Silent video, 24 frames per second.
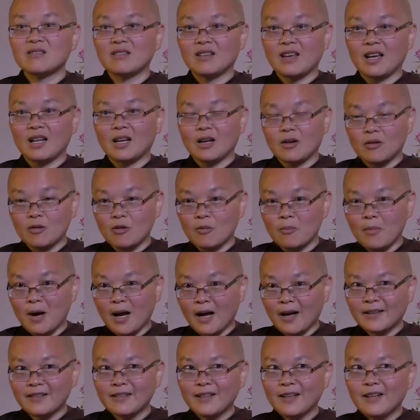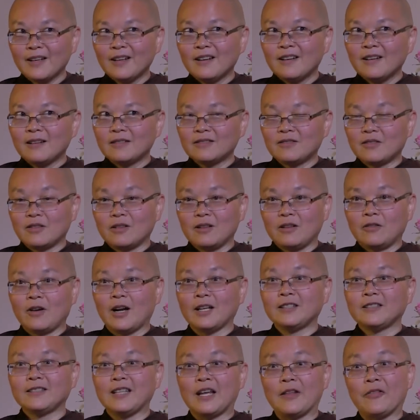to get our mind,
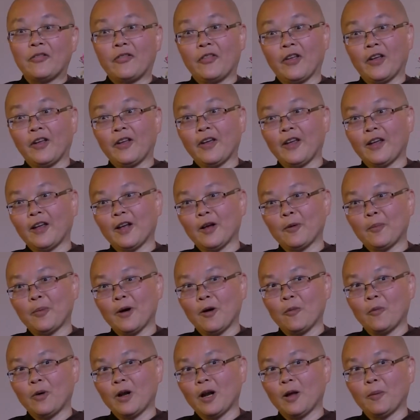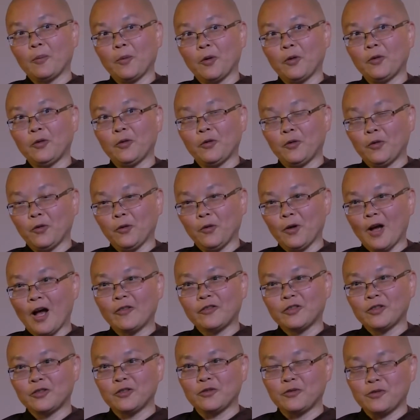rather than thinking about what I'm going to do
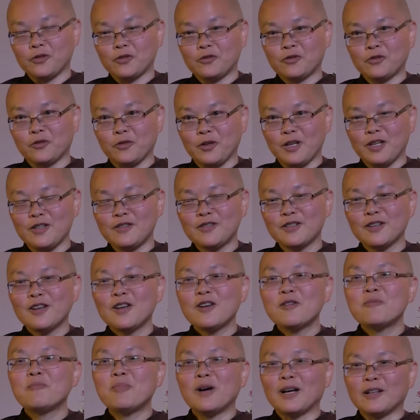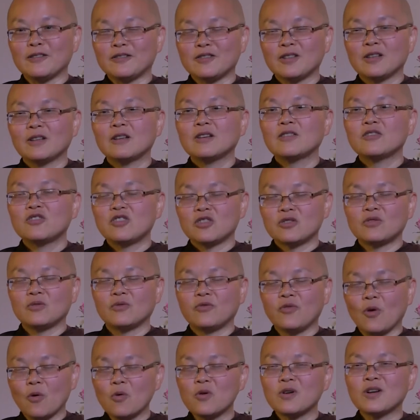after the retreat, but just to
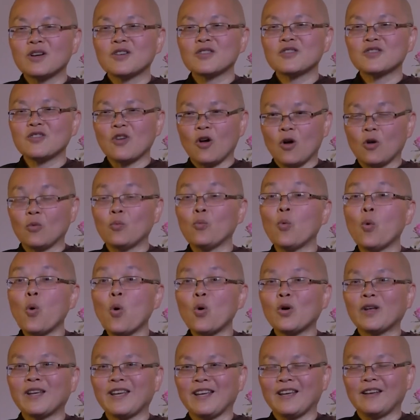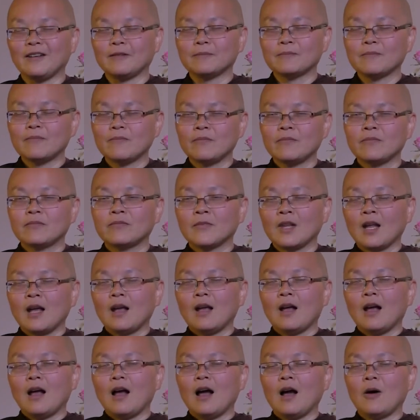focus on walking.
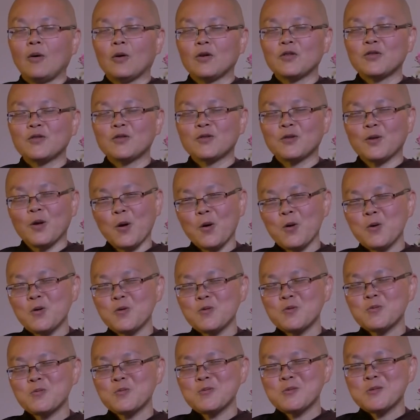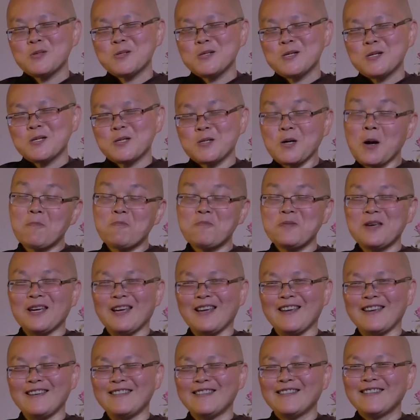I was so
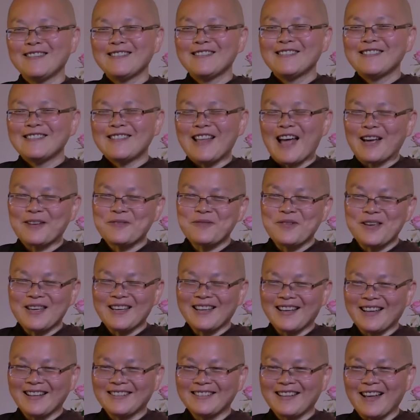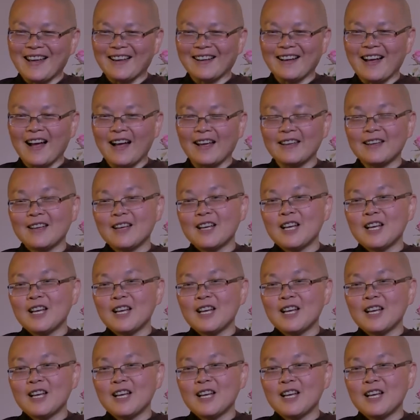grumpy that weekend that I,